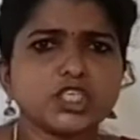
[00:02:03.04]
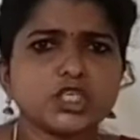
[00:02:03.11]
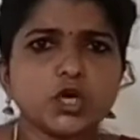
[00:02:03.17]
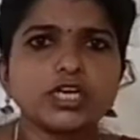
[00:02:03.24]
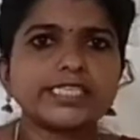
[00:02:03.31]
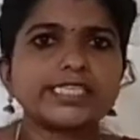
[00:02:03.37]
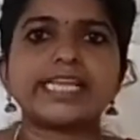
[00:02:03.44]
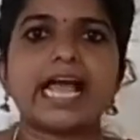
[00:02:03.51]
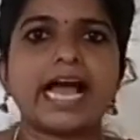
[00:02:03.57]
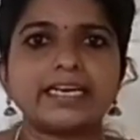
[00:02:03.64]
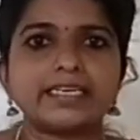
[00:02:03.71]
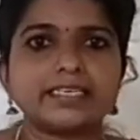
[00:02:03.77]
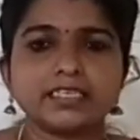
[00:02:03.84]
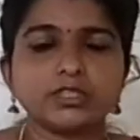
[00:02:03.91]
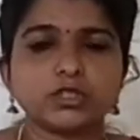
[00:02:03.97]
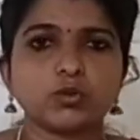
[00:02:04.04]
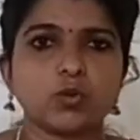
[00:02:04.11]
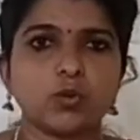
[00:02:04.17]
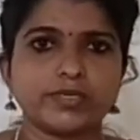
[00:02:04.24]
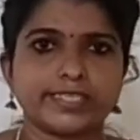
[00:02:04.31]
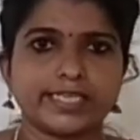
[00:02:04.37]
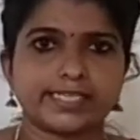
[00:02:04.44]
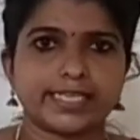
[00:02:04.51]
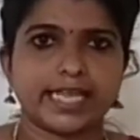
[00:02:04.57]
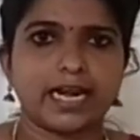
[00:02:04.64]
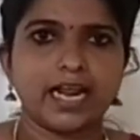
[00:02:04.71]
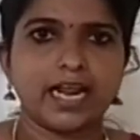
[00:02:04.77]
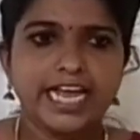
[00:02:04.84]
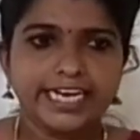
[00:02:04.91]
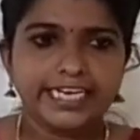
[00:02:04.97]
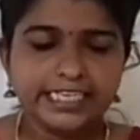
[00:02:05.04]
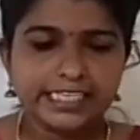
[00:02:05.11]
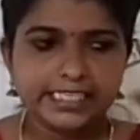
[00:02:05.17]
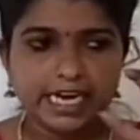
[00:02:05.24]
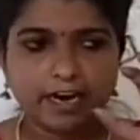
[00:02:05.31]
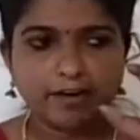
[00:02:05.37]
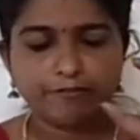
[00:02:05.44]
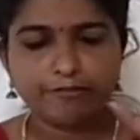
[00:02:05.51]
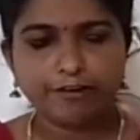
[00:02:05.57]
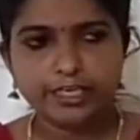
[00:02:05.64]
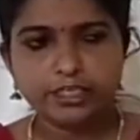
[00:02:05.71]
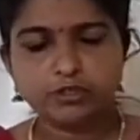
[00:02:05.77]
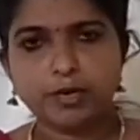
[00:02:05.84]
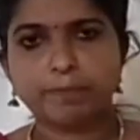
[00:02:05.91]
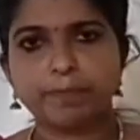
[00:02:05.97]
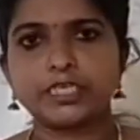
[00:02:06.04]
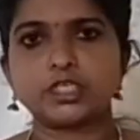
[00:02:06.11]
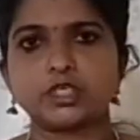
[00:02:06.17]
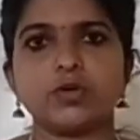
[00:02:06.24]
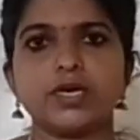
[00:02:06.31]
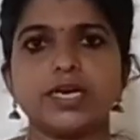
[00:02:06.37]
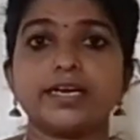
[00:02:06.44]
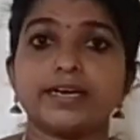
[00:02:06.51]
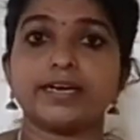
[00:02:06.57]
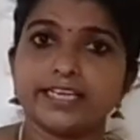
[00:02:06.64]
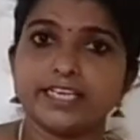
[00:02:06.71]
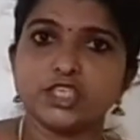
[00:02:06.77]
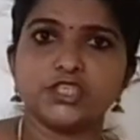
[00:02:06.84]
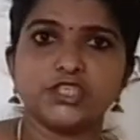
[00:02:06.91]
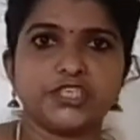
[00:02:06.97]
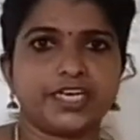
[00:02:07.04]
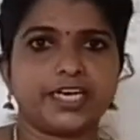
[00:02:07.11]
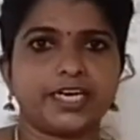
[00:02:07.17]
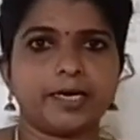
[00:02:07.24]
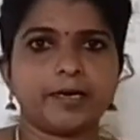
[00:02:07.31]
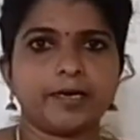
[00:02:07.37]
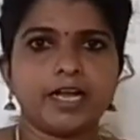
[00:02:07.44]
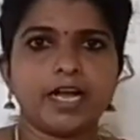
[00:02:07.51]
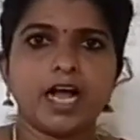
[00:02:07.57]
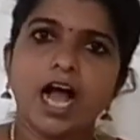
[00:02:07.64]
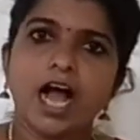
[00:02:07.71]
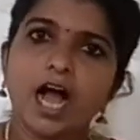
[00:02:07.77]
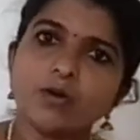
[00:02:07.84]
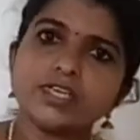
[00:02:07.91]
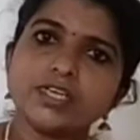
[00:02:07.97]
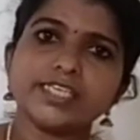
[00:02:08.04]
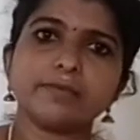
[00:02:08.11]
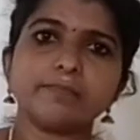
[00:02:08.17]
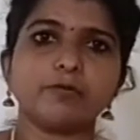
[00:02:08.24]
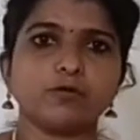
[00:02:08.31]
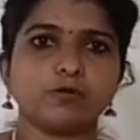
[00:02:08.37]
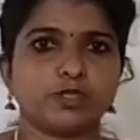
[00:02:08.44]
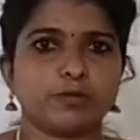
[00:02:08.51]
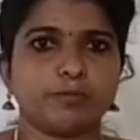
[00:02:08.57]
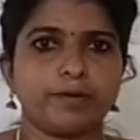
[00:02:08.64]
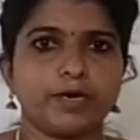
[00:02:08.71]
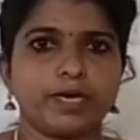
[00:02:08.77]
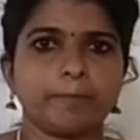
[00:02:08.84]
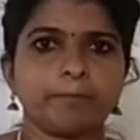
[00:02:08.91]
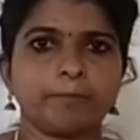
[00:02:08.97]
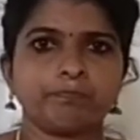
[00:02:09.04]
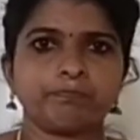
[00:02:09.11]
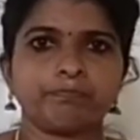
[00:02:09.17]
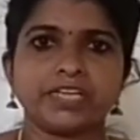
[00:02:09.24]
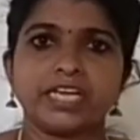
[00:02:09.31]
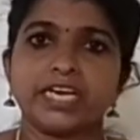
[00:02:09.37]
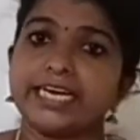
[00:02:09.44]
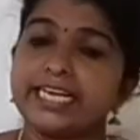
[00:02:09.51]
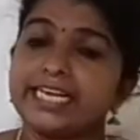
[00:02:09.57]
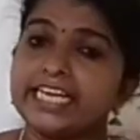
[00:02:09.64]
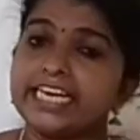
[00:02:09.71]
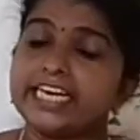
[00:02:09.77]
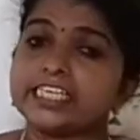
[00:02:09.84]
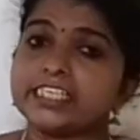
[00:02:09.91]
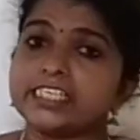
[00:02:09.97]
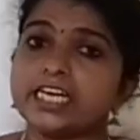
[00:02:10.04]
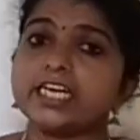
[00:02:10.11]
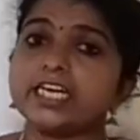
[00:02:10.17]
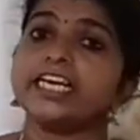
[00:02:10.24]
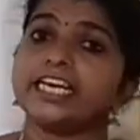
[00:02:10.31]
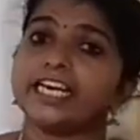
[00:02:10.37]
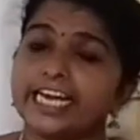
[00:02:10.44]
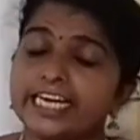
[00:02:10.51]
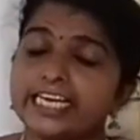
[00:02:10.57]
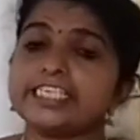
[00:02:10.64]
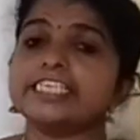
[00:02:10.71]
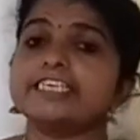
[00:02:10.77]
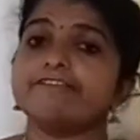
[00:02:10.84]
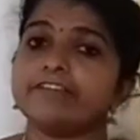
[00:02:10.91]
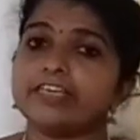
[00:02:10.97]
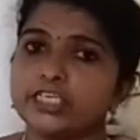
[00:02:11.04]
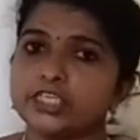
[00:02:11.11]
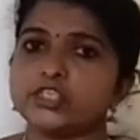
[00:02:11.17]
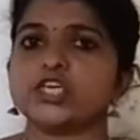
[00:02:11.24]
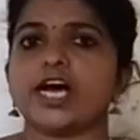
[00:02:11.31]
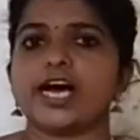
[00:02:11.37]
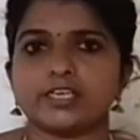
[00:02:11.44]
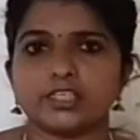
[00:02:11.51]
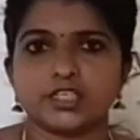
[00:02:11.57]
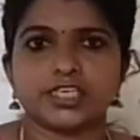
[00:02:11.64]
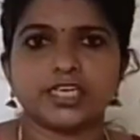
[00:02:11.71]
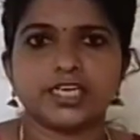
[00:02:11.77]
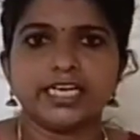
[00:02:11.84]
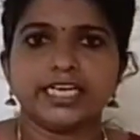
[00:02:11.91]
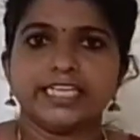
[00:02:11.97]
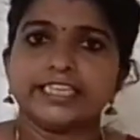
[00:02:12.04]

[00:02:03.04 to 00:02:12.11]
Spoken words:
It is not scattered throughout the cell. It is confined to a particular region. How is it possible? DNAs are negatively charged.